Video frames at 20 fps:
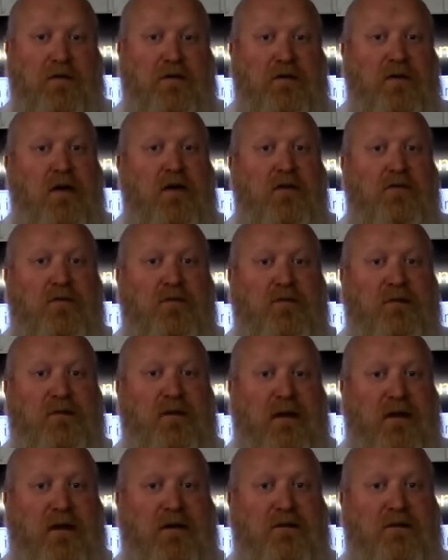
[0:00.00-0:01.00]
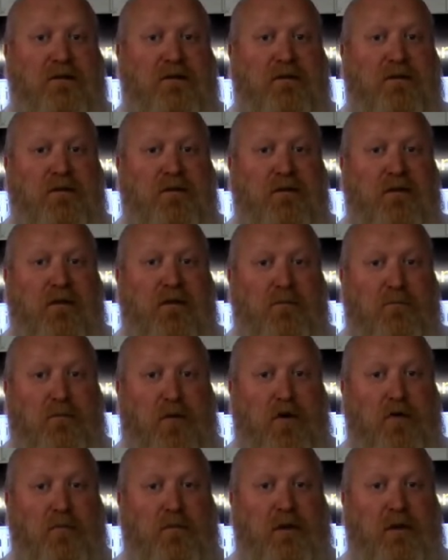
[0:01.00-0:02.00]
another state's
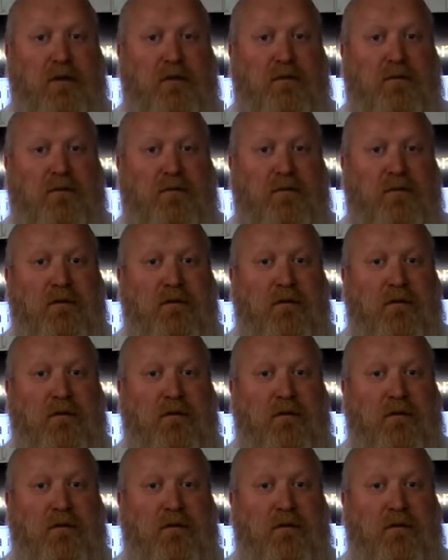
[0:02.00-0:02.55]
permit,